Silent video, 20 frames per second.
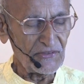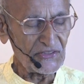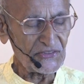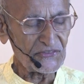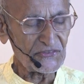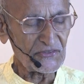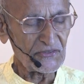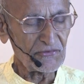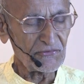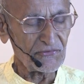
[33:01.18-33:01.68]

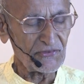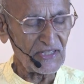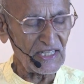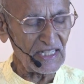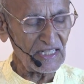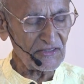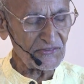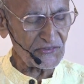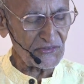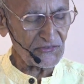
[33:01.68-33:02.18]
which
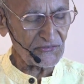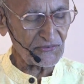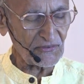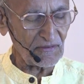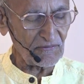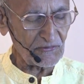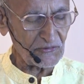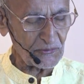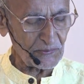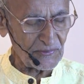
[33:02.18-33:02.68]
feels
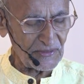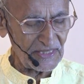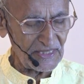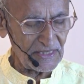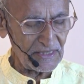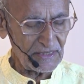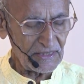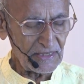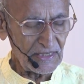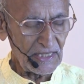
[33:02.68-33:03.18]
itself to
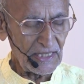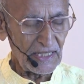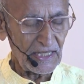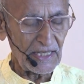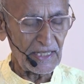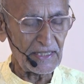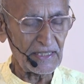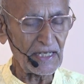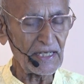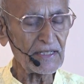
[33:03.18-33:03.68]

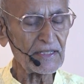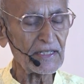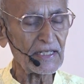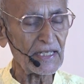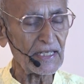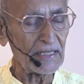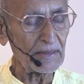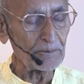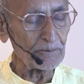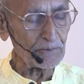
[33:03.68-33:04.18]
be in
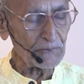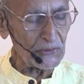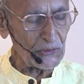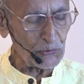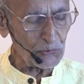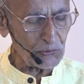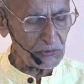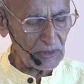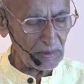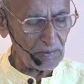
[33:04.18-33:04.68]
an
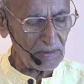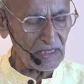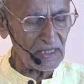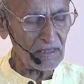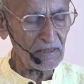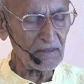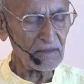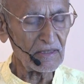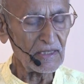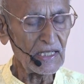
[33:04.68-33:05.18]

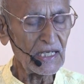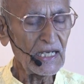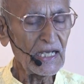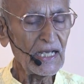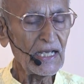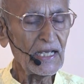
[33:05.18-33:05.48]
immutable,